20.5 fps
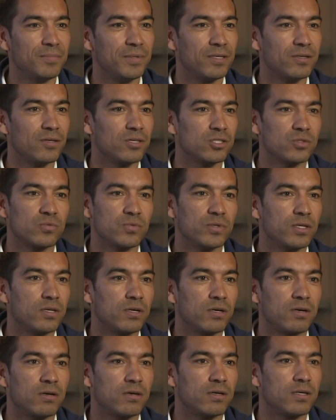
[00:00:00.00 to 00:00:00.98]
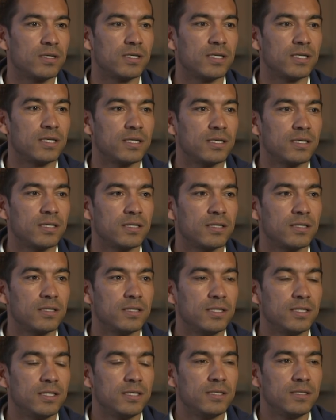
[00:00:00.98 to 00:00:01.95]
because we
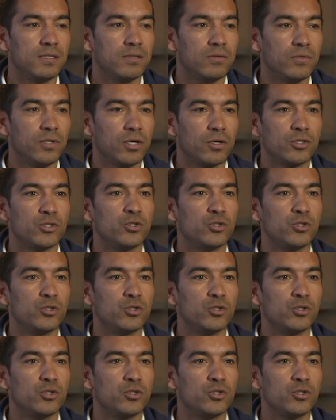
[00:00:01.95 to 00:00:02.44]
are